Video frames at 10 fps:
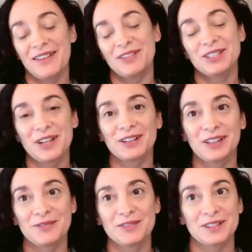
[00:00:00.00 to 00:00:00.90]
shared
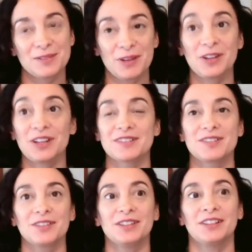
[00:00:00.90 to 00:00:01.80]
lived experience,
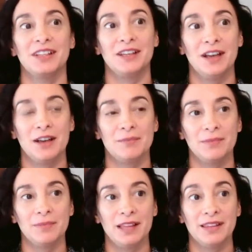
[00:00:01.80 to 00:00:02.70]
certainly,
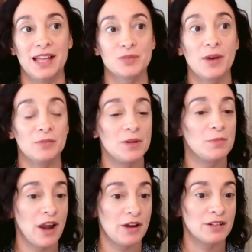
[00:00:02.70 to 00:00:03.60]
and that's why we
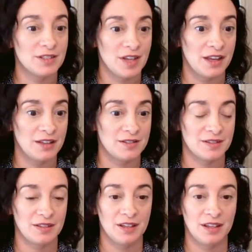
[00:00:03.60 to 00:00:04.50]
prioritize
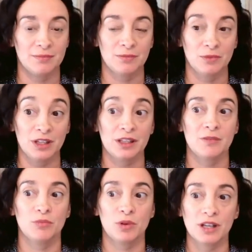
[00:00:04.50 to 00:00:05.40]
really
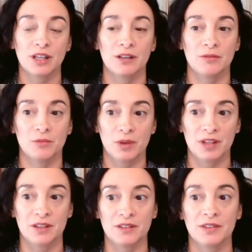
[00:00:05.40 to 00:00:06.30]
working
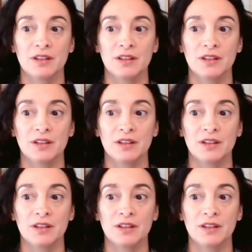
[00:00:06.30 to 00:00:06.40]
with